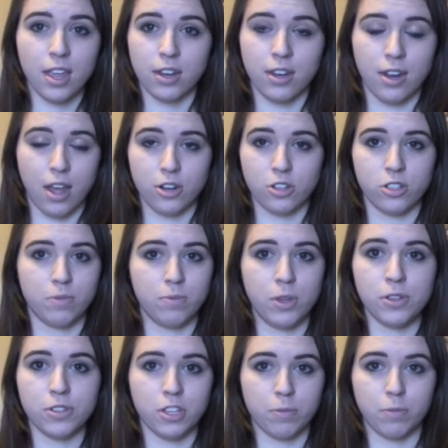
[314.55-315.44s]
not just
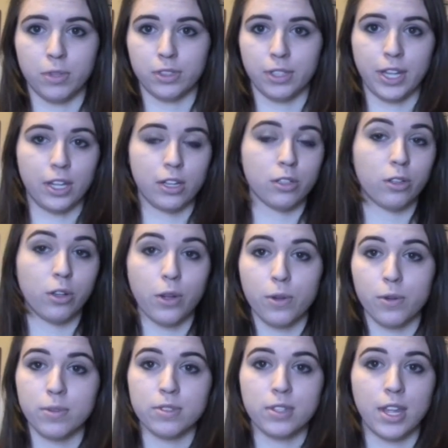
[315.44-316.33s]
music, but like
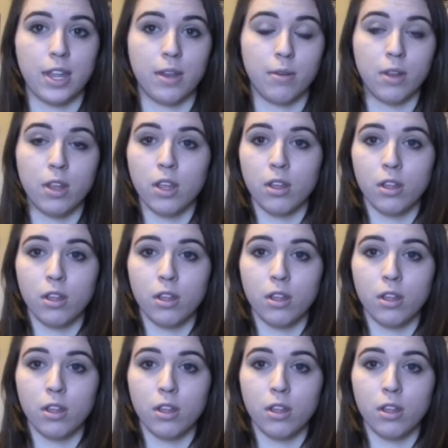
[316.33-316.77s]
clothes and